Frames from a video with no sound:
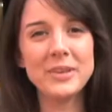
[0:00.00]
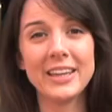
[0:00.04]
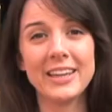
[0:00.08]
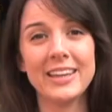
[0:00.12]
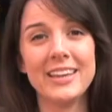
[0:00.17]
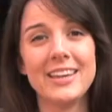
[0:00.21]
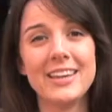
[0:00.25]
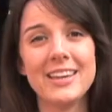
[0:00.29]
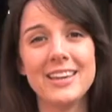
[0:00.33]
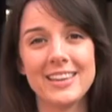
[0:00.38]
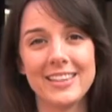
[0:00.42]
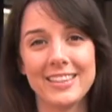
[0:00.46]

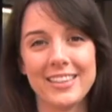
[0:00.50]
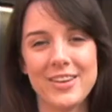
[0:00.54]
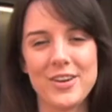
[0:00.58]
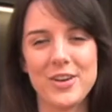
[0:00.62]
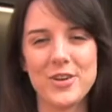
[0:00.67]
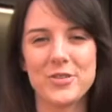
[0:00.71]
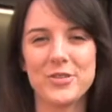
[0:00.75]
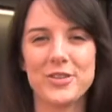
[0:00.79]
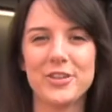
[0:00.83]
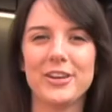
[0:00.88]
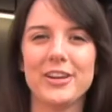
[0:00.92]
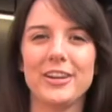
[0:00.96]
Mickey, the
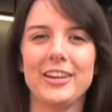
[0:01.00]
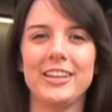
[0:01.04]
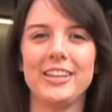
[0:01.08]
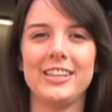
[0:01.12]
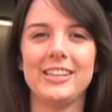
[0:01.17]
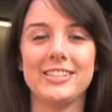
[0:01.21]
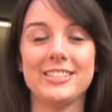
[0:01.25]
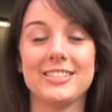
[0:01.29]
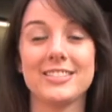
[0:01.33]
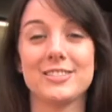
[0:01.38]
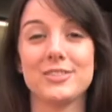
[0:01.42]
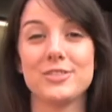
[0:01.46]
owner,
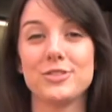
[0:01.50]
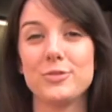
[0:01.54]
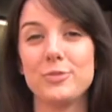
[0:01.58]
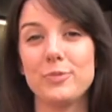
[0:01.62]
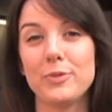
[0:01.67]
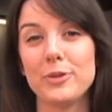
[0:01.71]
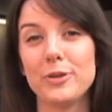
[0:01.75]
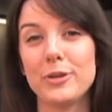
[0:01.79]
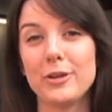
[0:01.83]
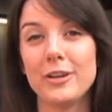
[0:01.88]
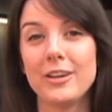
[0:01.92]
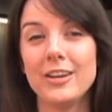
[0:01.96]
he's
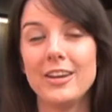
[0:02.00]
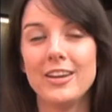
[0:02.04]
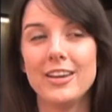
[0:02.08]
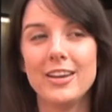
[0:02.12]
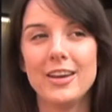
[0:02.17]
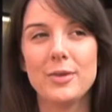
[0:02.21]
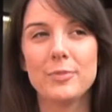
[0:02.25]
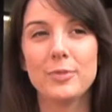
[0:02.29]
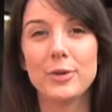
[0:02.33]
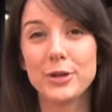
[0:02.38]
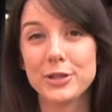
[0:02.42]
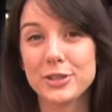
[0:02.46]
super
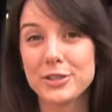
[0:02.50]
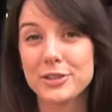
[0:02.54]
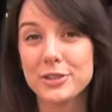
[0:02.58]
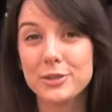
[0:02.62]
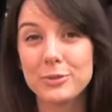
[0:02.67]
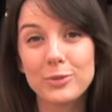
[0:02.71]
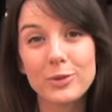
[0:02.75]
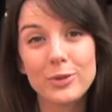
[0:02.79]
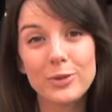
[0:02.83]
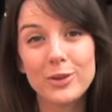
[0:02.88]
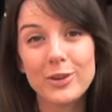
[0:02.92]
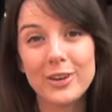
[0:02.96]

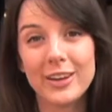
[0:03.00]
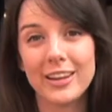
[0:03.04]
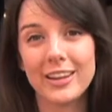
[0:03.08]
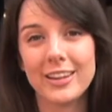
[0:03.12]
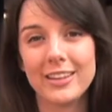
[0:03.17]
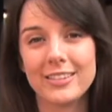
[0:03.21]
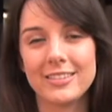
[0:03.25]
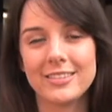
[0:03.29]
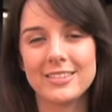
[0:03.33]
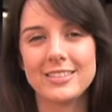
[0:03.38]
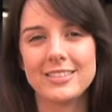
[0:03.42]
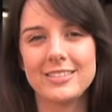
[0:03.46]
personable
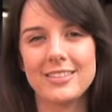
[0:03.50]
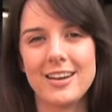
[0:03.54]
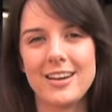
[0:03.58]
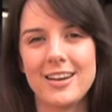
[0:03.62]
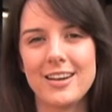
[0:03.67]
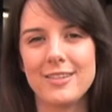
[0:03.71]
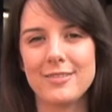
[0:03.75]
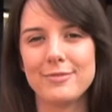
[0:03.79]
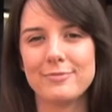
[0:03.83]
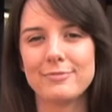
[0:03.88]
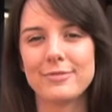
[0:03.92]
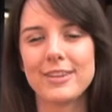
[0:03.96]
and
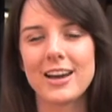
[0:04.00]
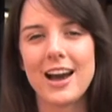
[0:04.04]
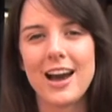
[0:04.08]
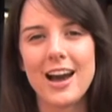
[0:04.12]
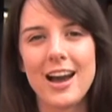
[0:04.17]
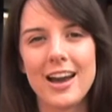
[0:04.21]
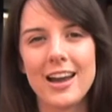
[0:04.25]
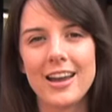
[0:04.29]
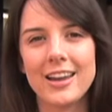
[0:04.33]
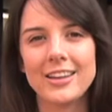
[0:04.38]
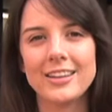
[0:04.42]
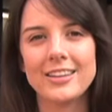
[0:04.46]
um,
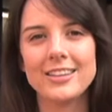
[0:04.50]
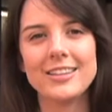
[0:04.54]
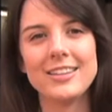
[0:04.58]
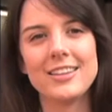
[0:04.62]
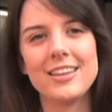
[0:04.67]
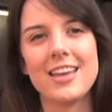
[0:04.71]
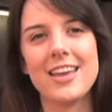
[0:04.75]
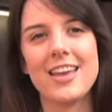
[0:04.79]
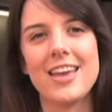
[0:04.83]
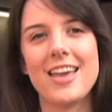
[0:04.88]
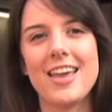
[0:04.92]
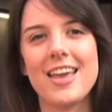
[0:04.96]
kind,
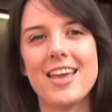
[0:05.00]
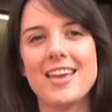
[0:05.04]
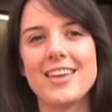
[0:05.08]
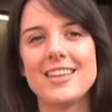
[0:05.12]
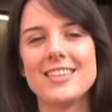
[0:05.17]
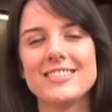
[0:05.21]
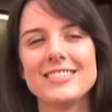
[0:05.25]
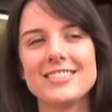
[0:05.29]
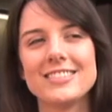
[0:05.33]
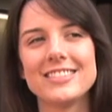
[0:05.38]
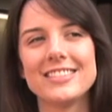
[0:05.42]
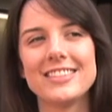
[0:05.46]

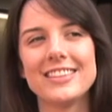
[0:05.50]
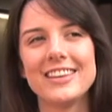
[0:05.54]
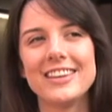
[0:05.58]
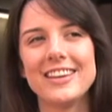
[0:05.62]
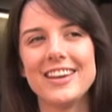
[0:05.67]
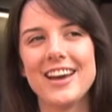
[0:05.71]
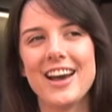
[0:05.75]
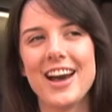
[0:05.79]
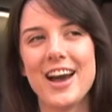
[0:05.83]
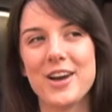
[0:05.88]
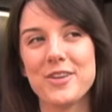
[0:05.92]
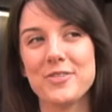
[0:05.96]
and
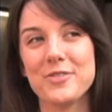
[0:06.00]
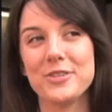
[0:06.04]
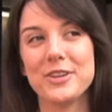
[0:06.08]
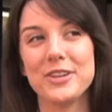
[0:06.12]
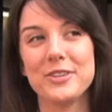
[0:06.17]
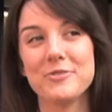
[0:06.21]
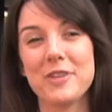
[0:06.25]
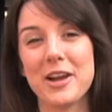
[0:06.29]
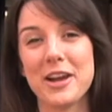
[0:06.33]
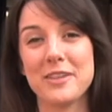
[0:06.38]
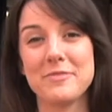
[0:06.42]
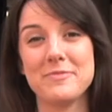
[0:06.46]
I
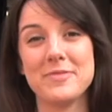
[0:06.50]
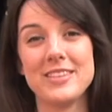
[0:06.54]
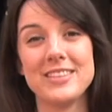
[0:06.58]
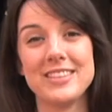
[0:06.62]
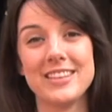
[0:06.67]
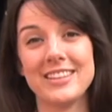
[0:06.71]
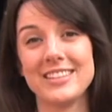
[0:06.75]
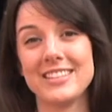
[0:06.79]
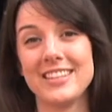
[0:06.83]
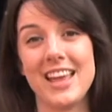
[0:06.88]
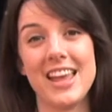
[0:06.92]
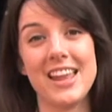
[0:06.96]
would recommend
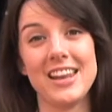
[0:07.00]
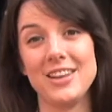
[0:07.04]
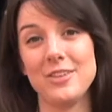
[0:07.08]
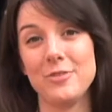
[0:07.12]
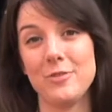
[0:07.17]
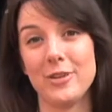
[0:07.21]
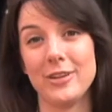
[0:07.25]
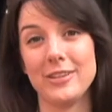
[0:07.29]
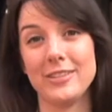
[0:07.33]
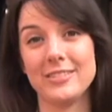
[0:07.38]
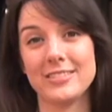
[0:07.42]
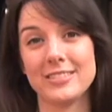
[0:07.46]
it to
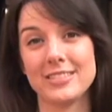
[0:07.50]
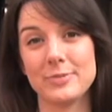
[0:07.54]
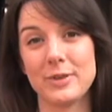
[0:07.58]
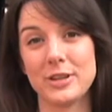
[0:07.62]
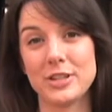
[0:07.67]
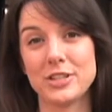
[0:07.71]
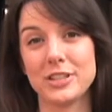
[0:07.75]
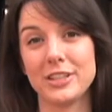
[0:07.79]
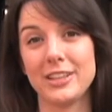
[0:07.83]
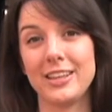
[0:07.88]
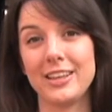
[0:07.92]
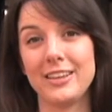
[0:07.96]
anyone,
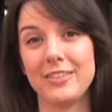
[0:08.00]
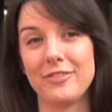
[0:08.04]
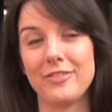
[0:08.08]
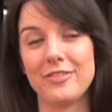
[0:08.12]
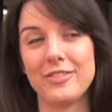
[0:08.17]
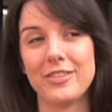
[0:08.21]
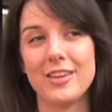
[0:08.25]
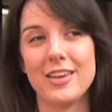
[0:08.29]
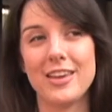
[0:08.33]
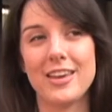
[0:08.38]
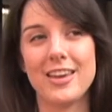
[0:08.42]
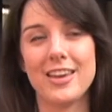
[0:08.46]
especially
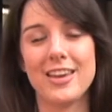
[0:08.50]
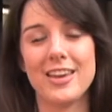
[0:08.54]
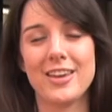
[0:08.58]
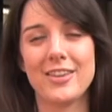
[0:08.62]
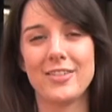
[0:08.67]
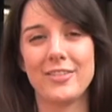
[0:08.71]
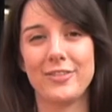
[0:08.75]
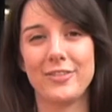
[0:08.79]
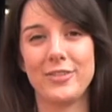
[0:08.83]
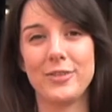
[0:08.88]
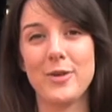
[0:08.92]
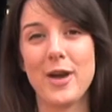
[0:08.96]

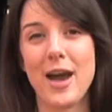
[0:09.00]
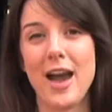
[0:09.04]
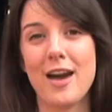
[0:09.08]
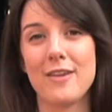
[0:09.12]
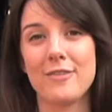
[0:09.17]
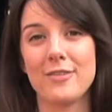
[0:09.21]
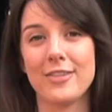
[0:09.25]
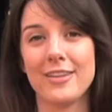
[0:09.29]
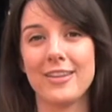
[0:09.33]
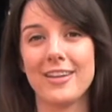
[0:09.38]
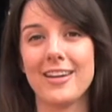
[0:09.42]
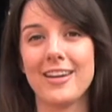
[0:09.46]
if you
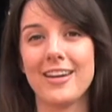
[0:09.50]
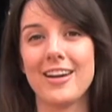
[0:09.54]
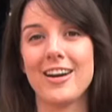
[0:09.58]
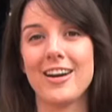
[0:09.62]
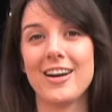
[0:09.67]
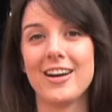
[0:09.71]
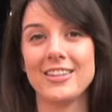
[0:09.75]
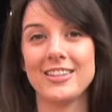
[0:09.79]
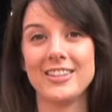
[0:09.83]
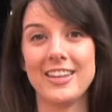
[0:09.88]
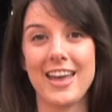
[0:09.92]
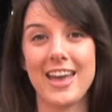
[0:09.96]
have a
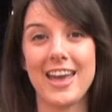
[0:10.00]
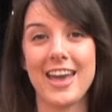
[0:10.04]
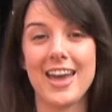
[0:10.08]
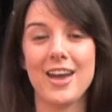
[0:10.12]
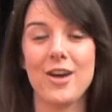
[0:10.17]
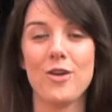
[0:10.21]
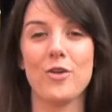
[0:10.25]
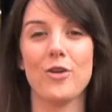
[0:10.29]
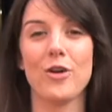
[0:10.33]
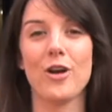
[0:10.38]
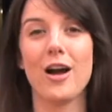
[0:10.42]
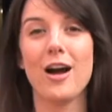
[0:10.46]
Hyundai
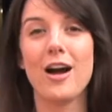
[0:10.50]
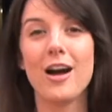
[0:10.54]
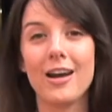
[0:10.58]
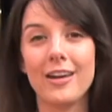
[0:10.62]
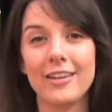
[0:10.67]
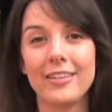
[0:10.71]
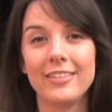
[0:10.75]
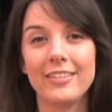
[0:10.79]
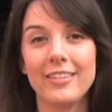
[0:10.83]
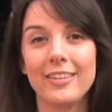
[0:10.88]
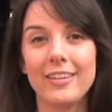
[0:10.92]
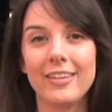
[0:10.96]
or a
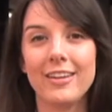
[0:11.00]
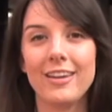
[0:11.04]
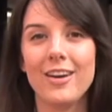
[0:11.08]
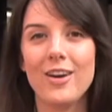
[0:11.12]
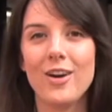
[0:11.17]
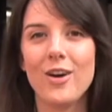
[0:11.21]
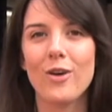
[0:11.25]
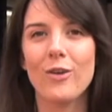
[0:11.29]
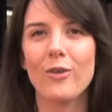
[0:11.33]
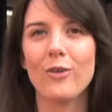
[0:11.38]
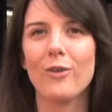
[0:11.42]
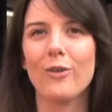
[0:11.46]
Honda
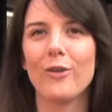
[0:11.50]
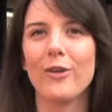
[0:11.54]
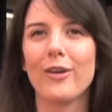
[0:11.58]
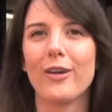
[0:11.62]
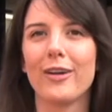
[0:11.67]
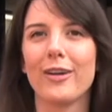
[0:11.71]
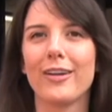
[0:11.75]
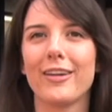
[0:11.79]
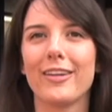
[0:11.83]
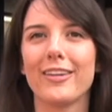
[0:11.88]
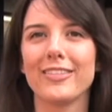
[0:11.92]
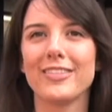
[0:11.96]

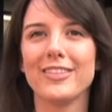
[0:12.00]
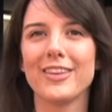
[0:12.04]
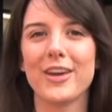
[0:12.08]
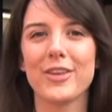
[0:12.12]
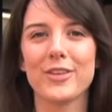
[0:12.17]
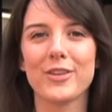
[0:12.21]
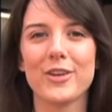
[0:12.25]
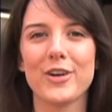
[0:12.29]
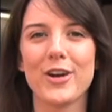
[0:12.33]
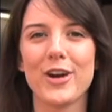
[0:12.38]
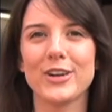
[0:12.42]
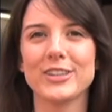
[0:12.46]
or the
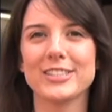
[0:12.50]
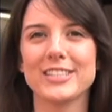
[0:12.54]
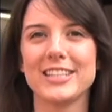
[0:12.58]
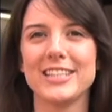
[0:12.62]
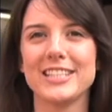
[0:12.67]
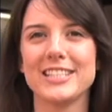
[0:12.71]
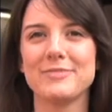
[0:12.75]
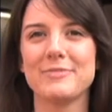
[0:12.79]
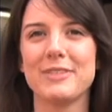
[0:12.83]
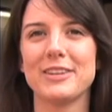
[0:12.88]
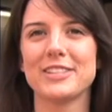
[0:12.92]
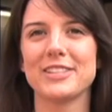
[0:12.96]
other cars that he
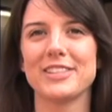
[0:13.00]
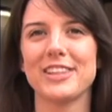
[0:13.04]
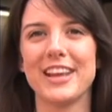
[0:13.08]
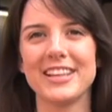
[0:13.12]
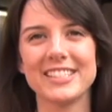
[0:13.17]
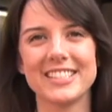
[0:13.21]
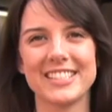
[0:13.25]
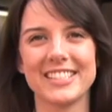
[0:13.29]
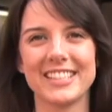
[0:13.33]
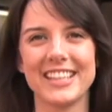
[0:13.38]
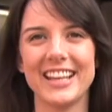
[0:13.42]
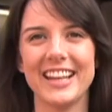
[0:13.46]

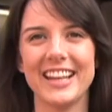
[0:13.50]
specializes